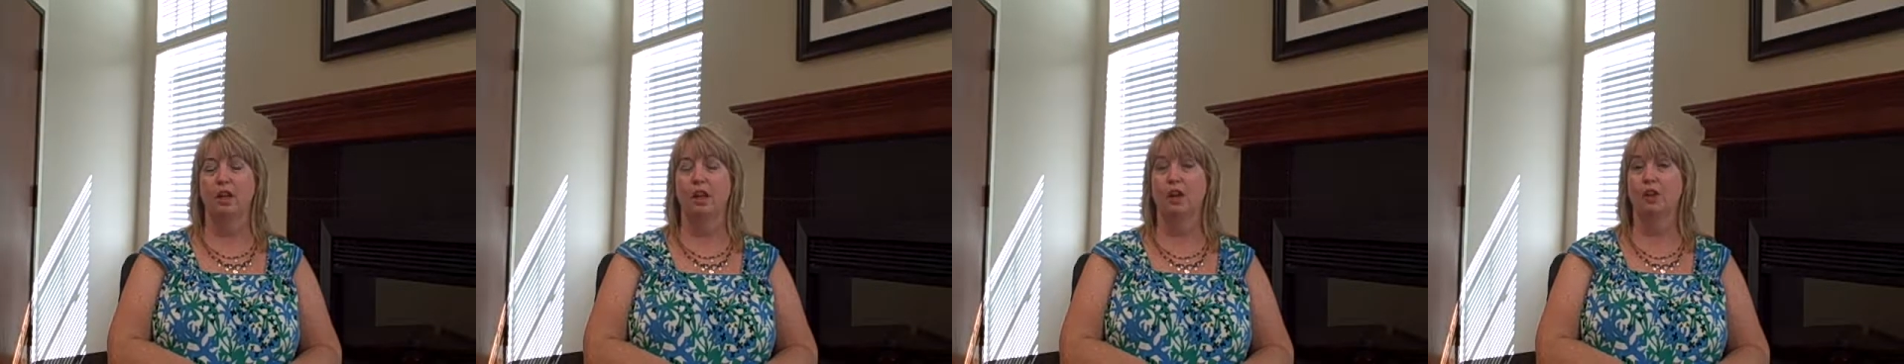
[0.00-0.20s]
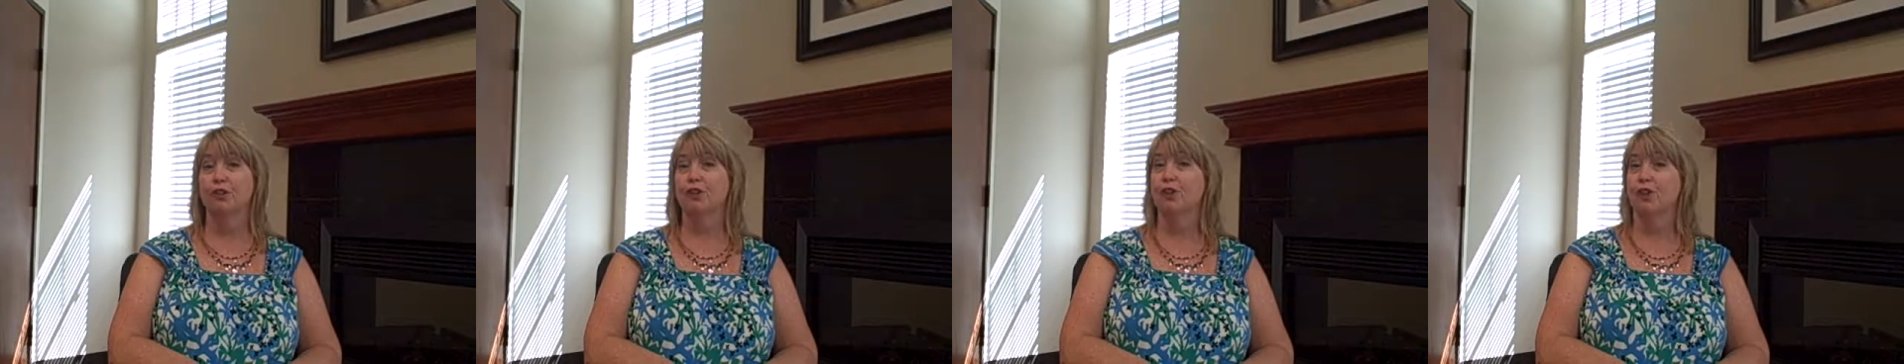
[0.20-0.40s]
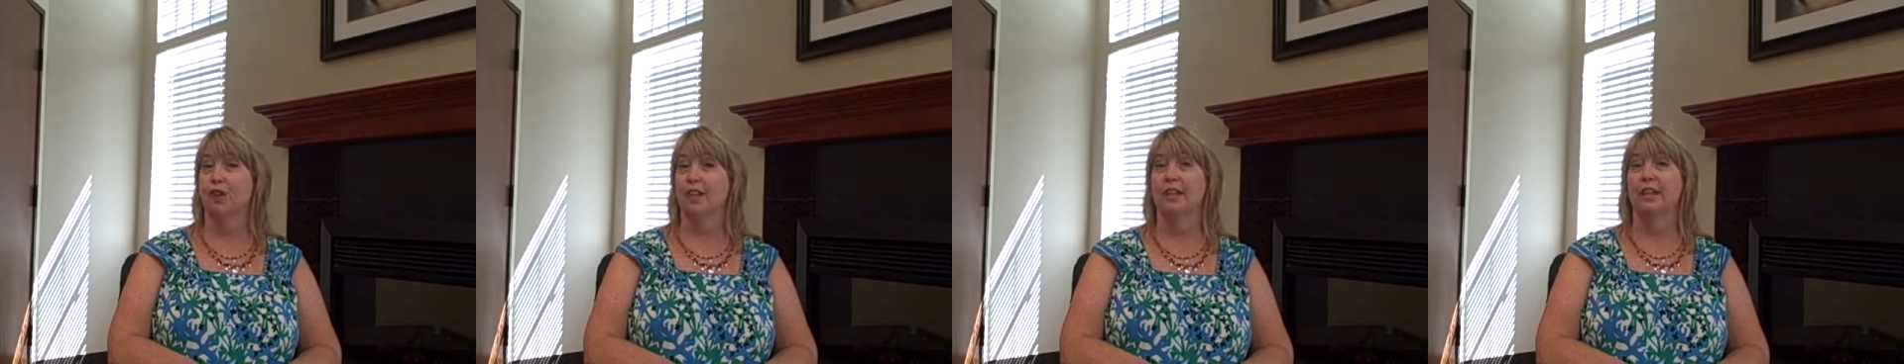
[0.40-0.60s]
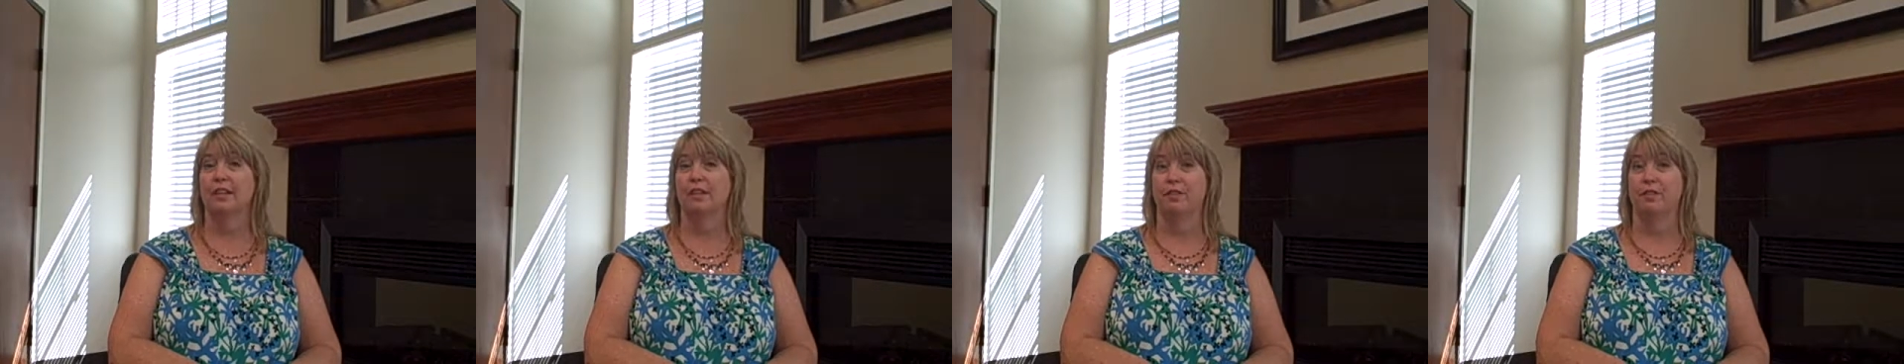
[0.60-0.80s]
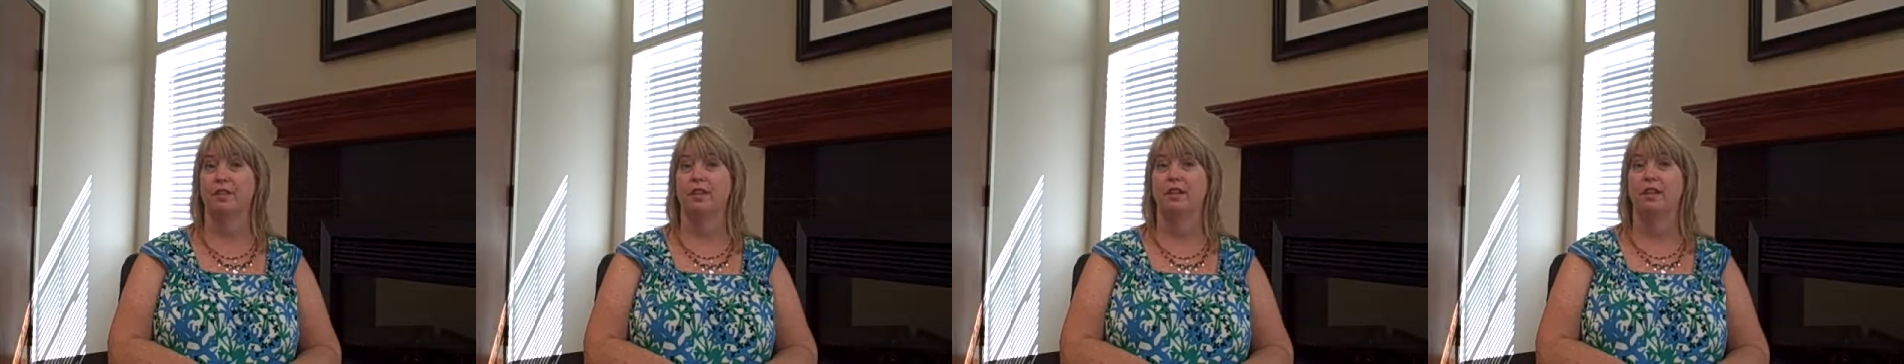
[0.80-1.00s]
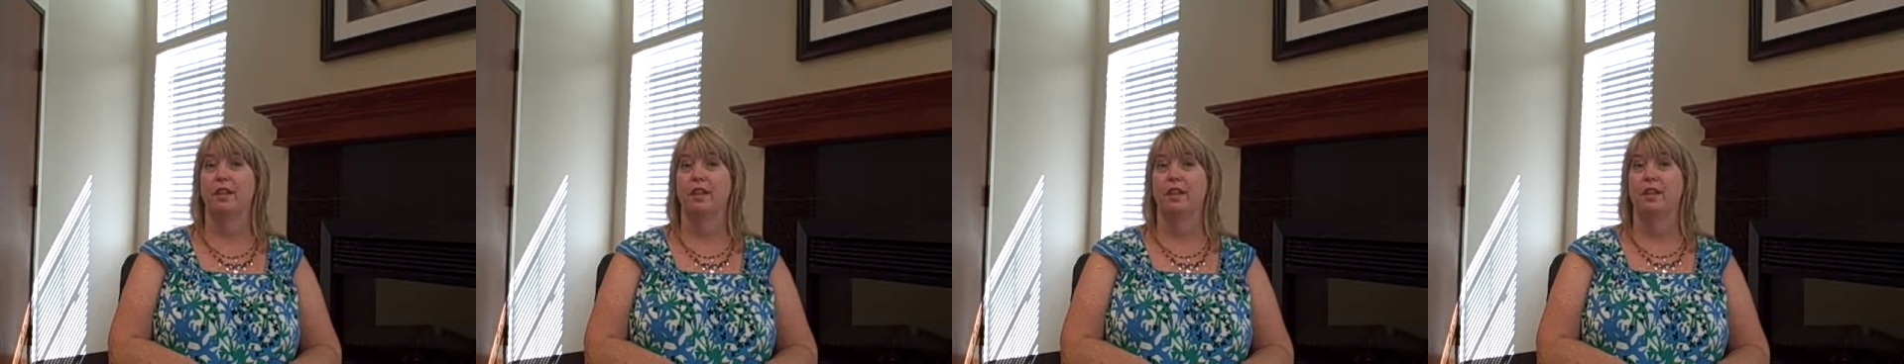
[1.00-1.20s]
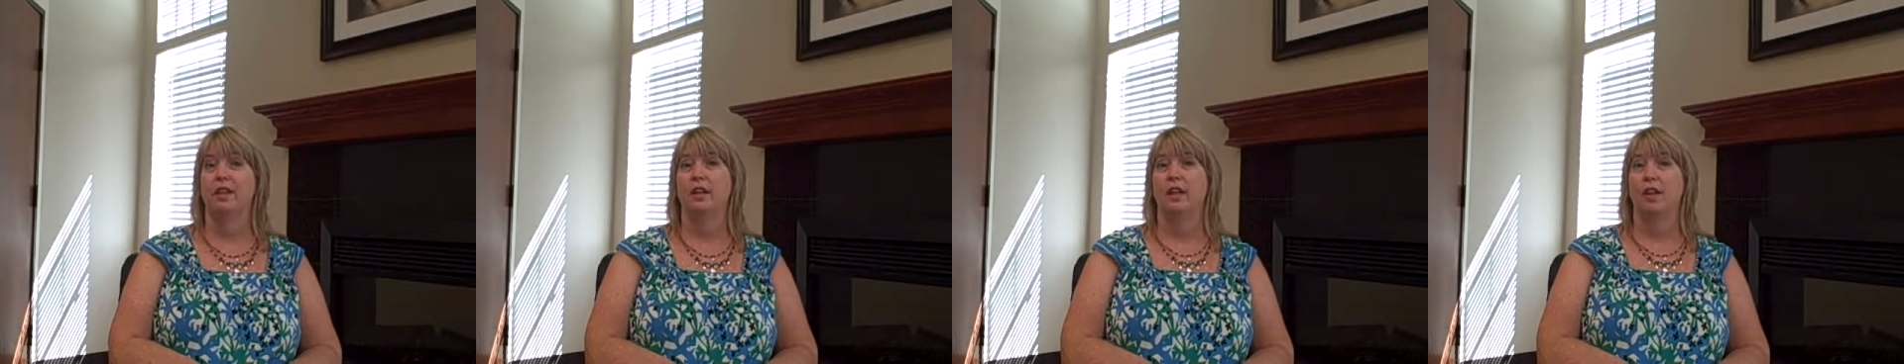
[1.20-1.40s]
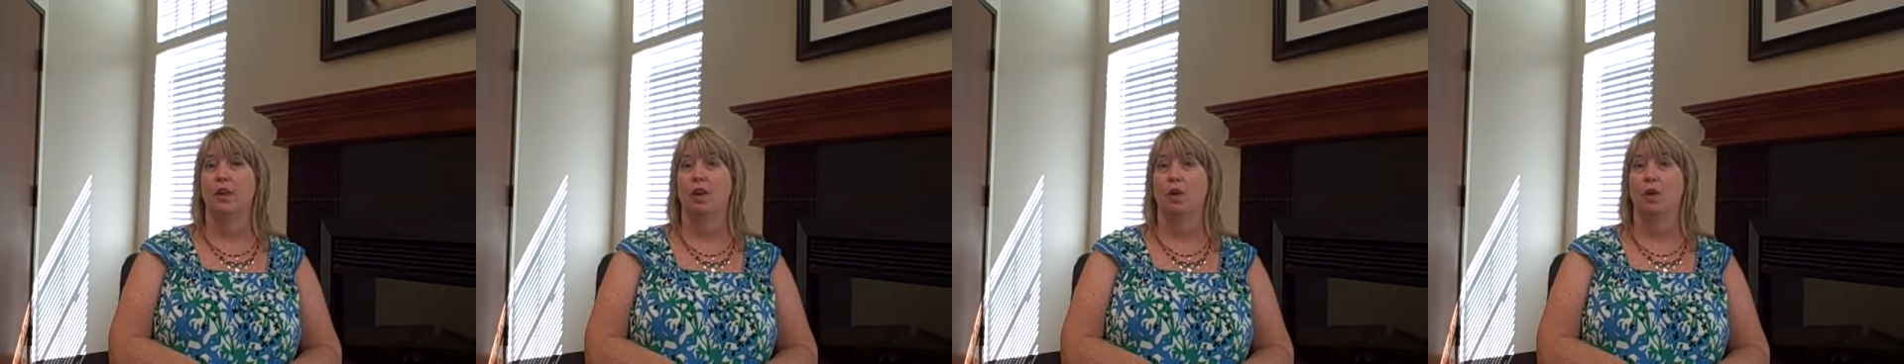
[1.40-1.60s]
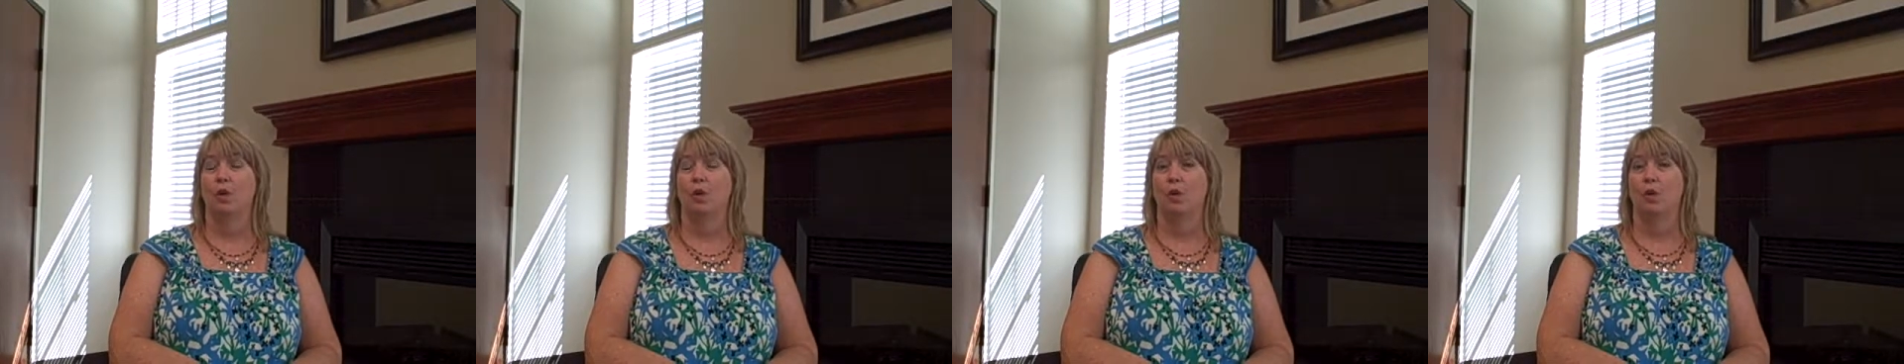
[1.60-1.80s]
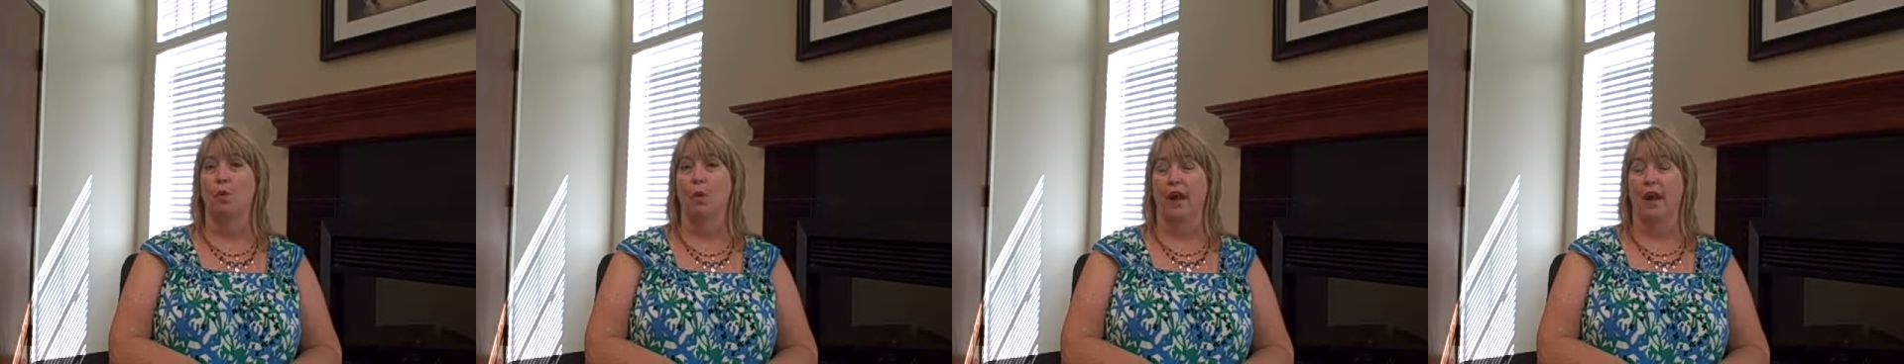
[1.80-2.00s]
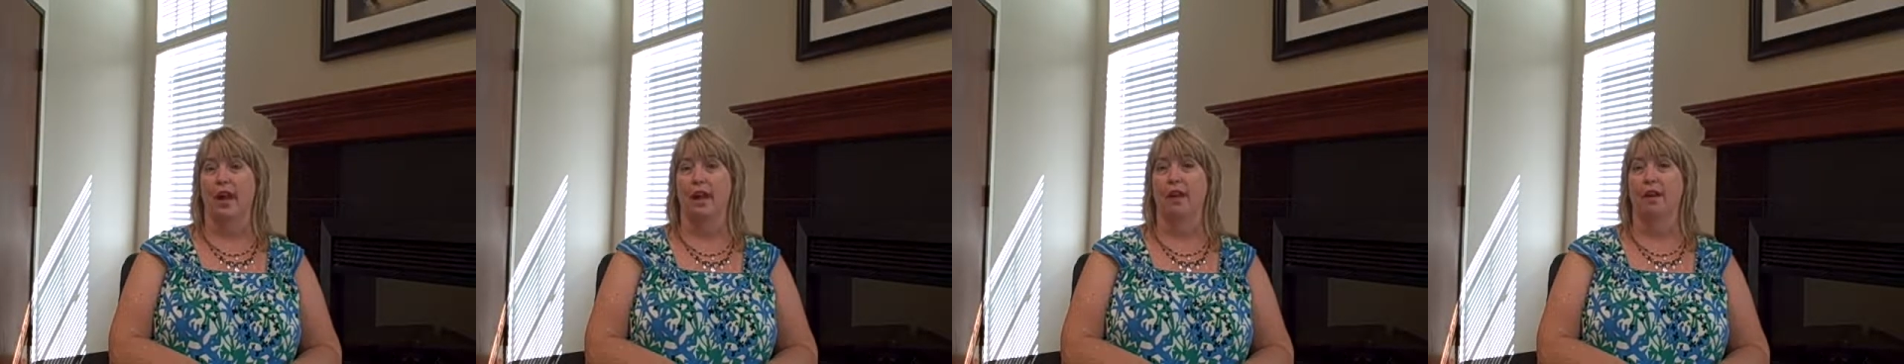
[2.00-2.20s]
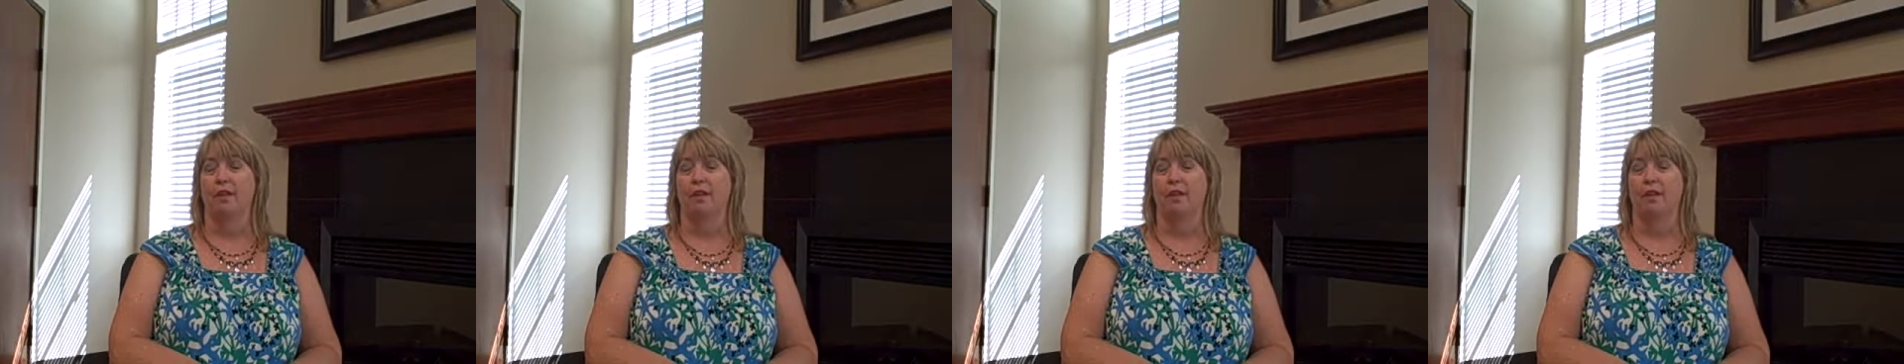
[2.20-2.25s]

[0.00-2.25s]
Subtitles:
alternative way